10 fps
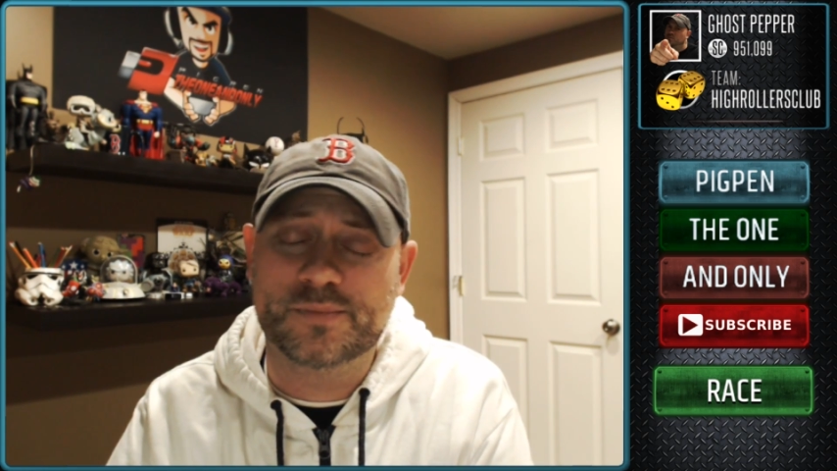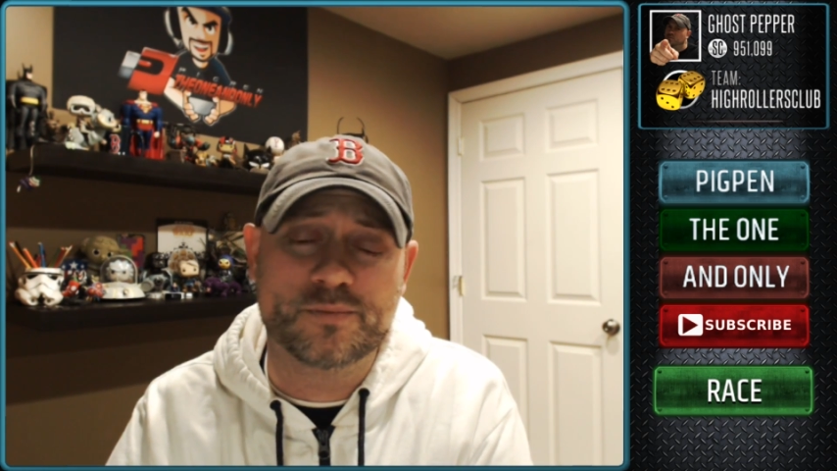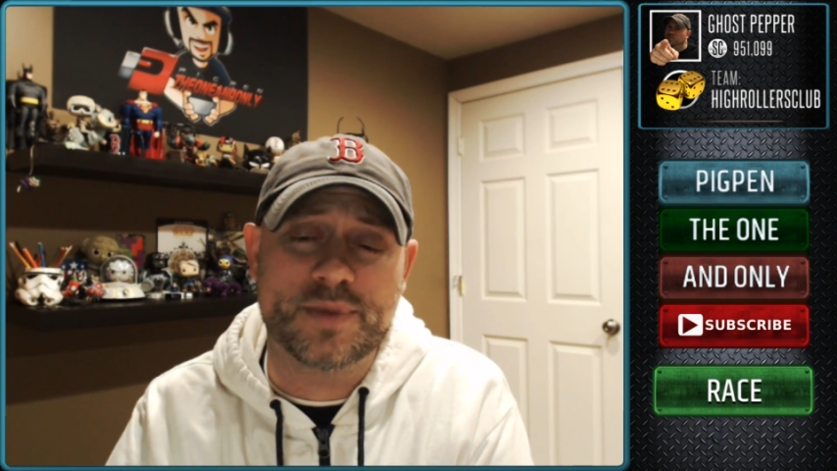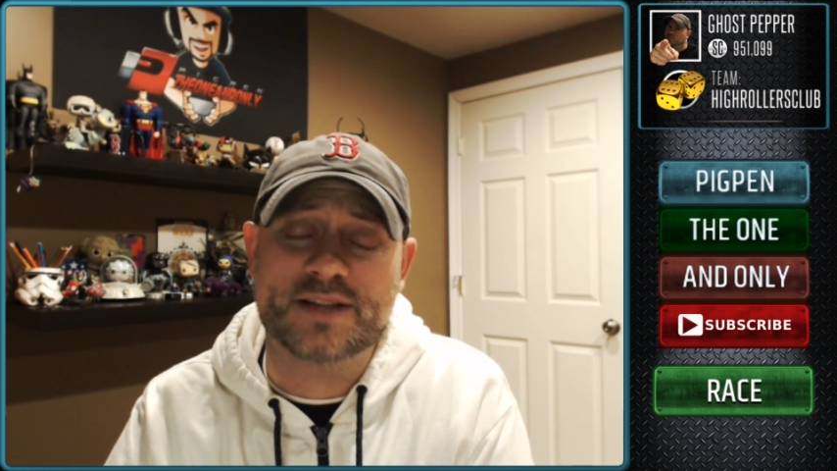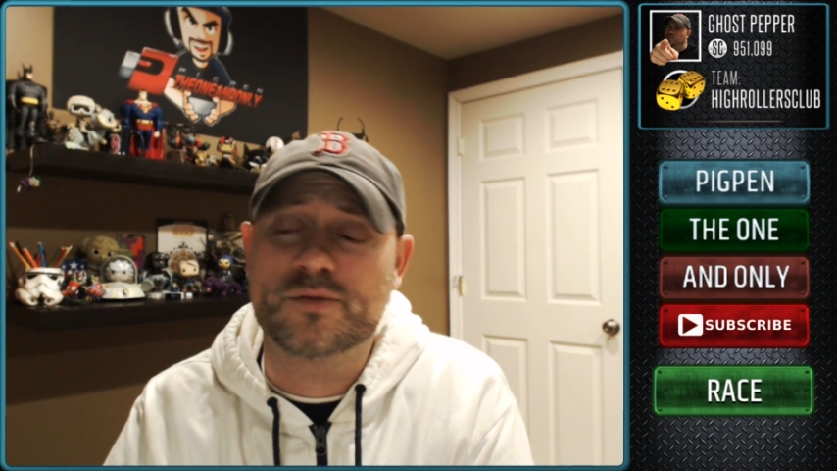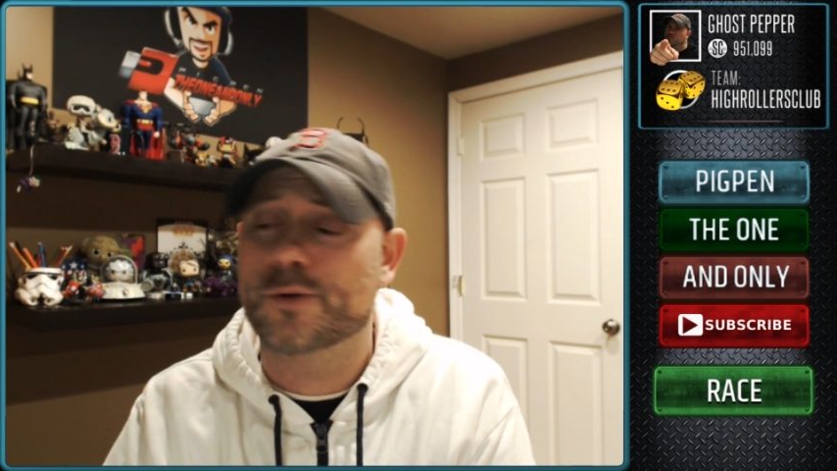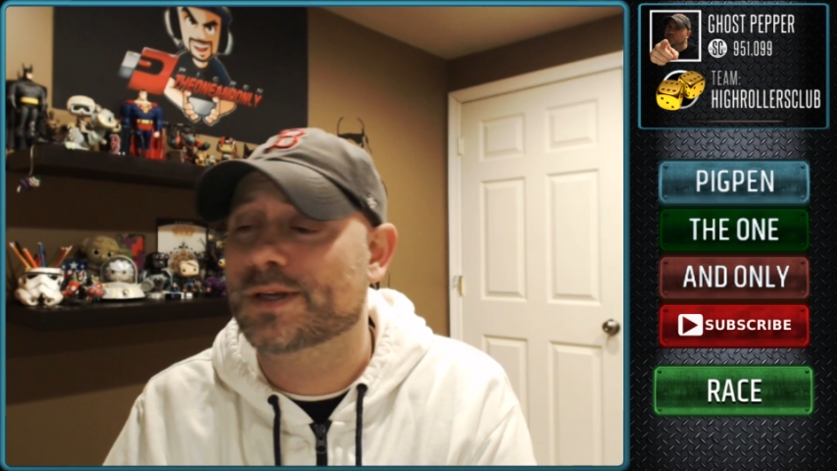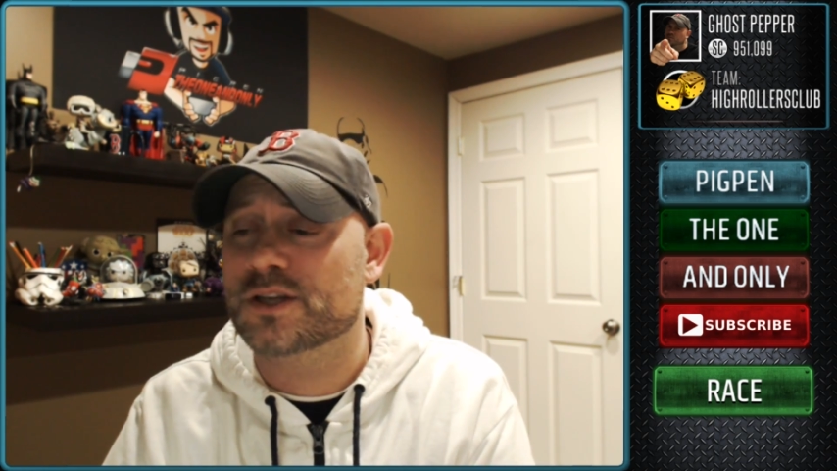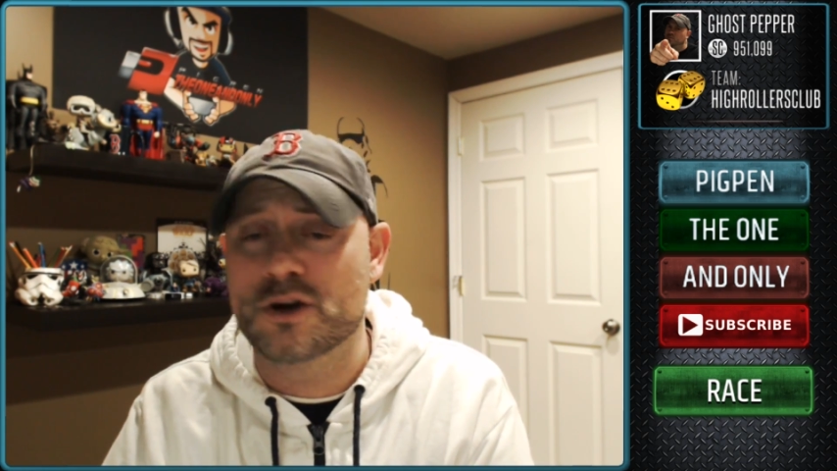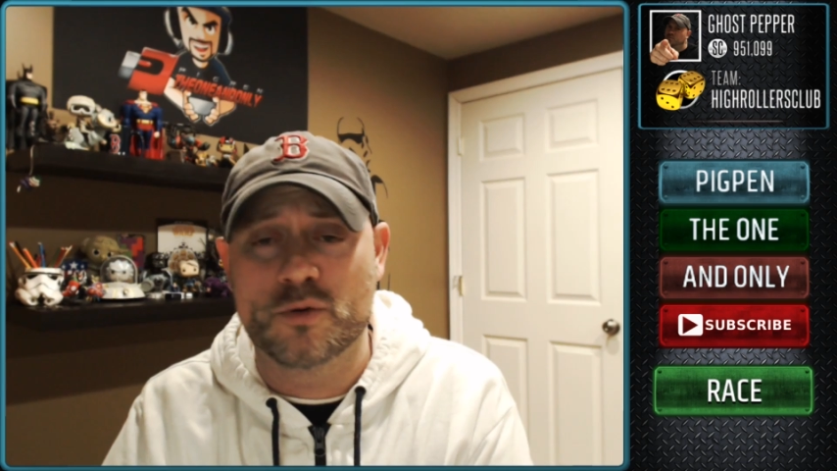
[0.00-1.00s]
That's what we
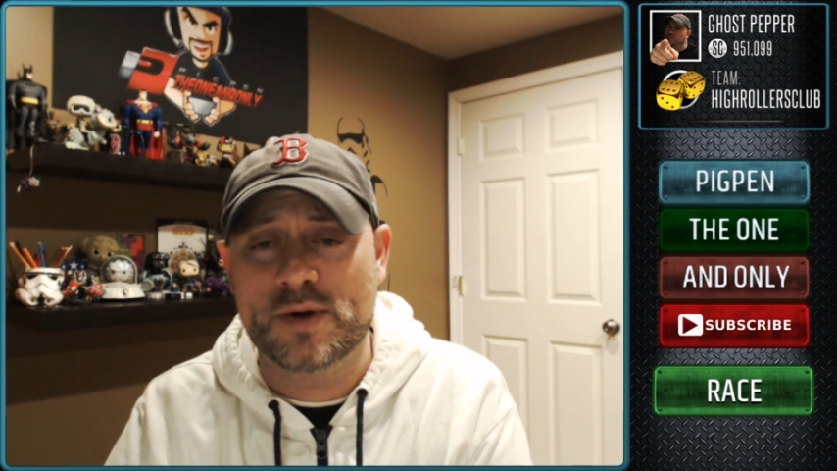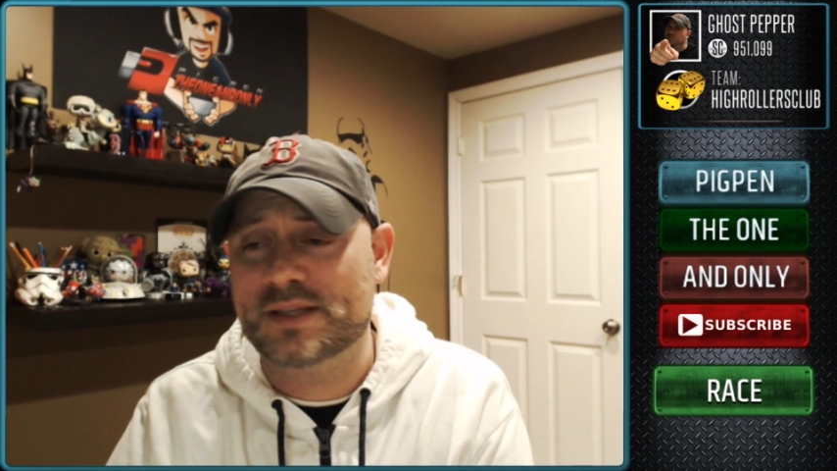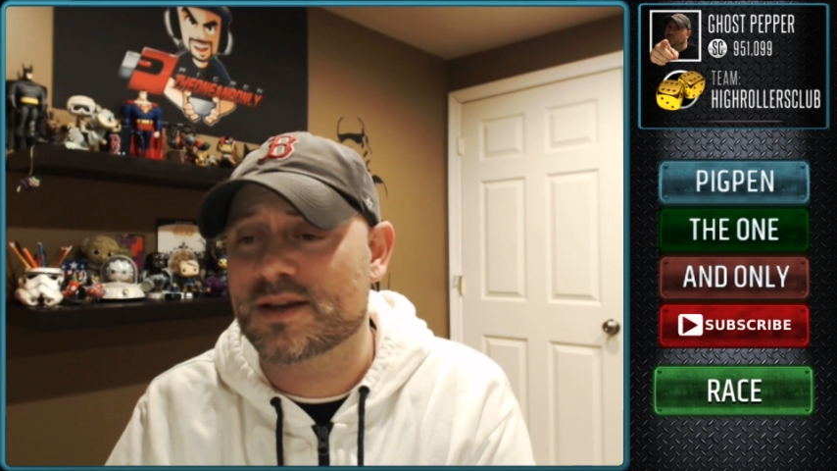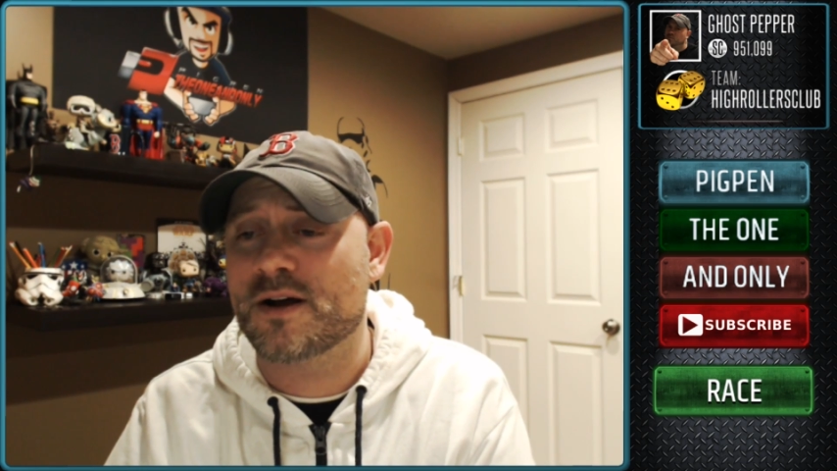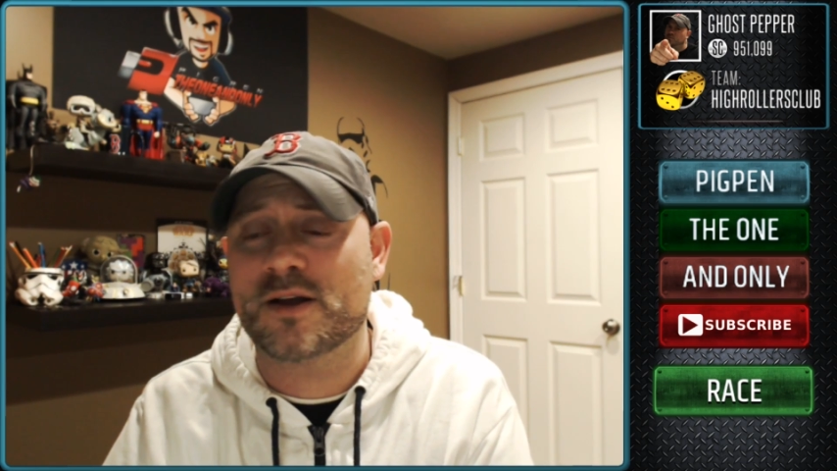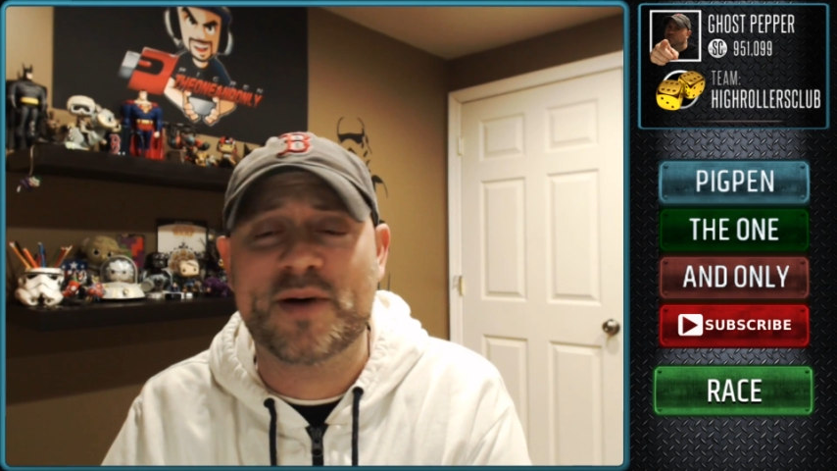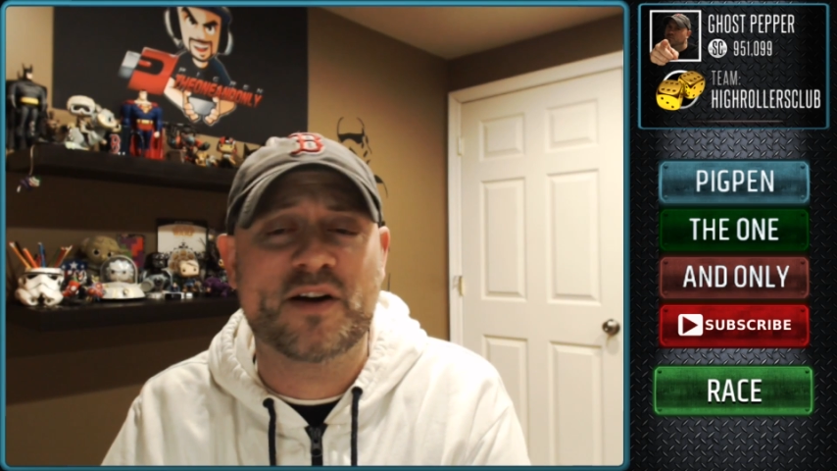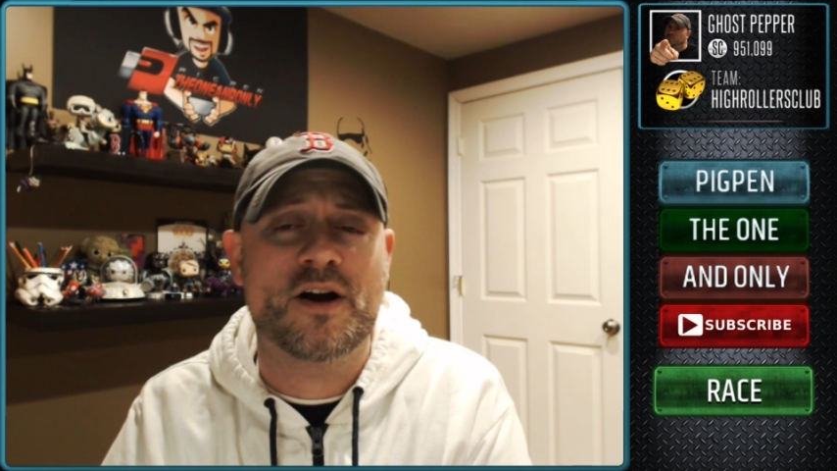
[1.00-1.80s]
do. We talk about